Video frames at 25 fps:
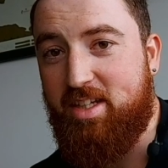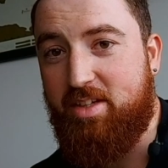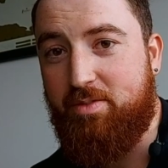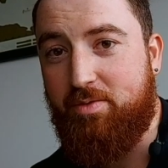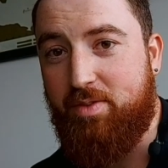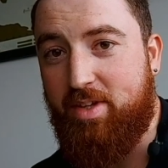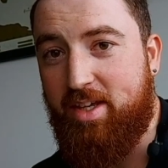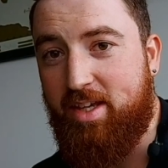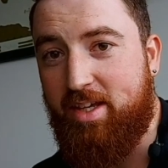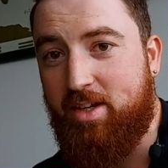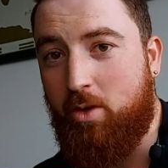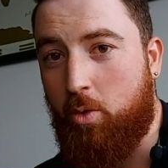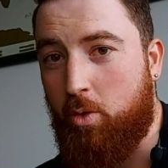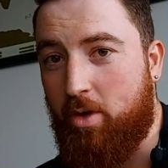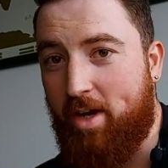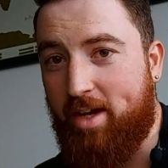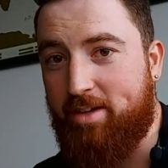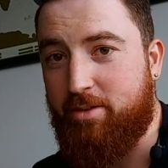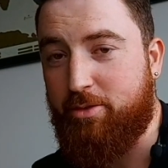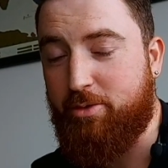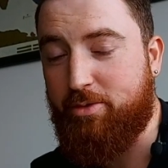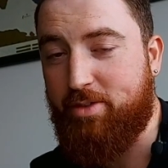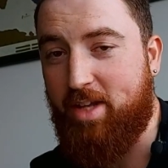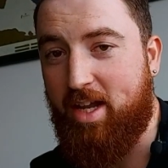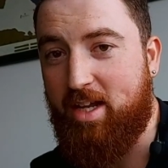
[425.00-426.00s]
TV or
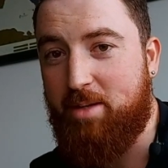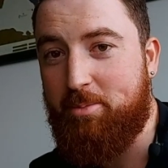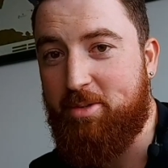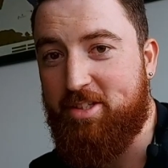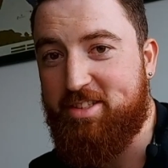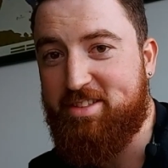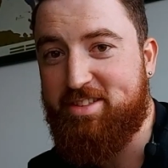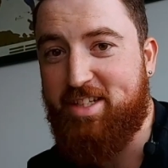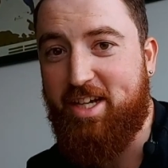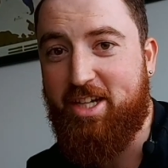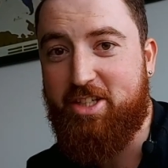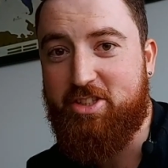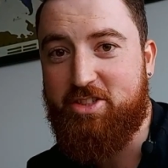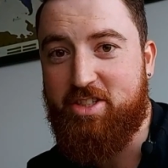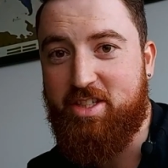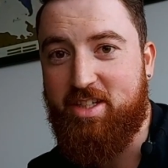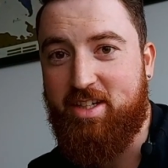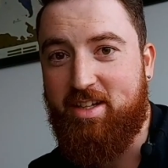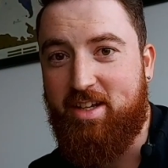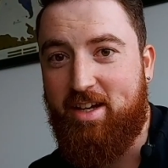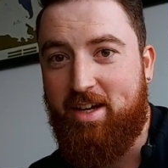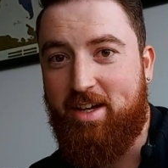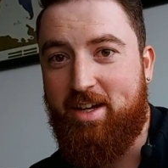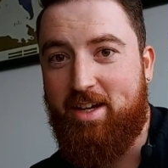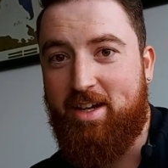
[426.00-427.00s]
entertainment
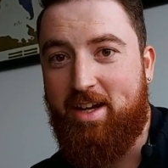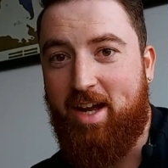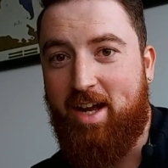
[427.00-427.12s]
section